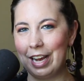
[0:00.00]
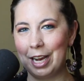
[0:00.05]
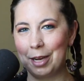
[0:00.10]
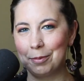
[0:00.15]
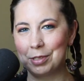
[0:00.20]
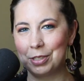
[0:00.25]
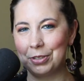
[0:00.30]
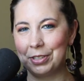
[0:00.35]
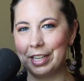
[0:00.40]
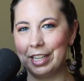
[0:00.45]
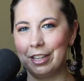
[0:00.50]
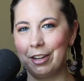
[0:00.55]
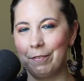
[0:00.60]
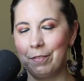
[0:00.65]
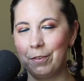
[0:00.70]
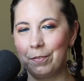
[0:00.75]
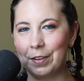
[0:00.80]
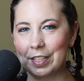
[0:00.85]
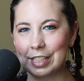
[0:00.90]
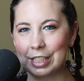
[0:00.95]
Absolutely love
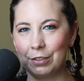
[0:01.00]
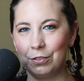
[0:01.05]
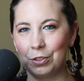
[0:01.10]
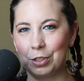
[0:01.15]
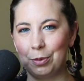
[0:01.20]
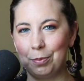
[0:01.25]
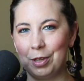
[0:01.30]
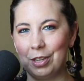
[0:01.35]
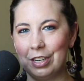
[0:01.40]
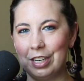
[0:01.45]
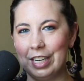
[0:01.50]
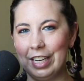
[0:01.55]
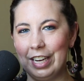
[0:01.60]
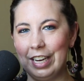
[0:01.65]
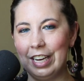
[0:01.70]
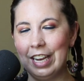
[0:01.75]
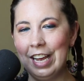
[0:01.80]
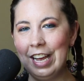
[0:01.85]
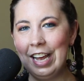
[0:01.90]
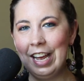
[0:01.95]
the festival community.